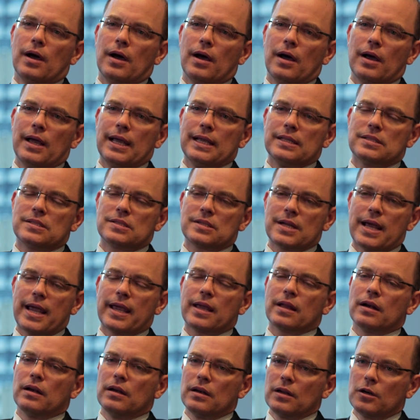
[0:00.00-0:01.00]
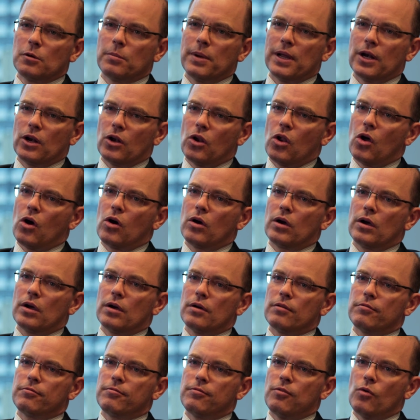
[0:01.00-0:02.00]
uh, it's taken a little bit
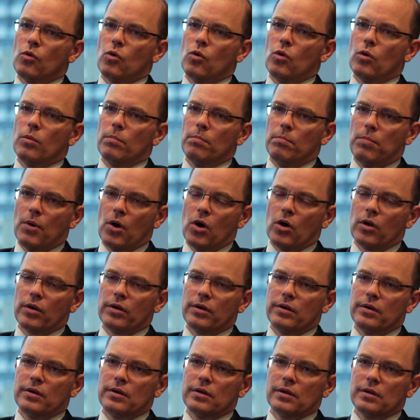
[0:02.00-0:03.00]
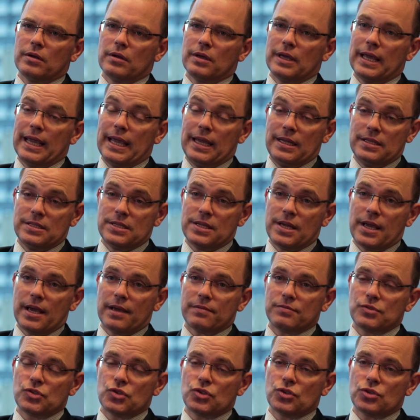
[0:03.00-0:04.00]
longer for bond
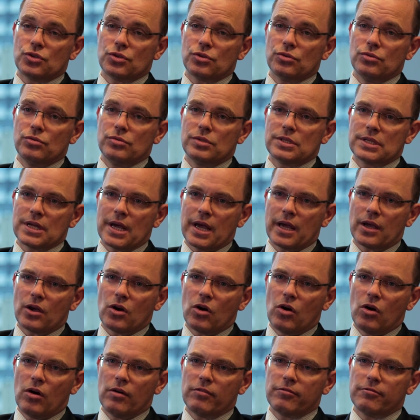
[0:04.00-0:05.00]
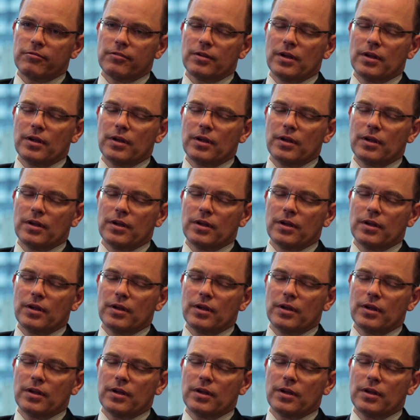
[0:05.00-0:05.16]
ETFs to take off.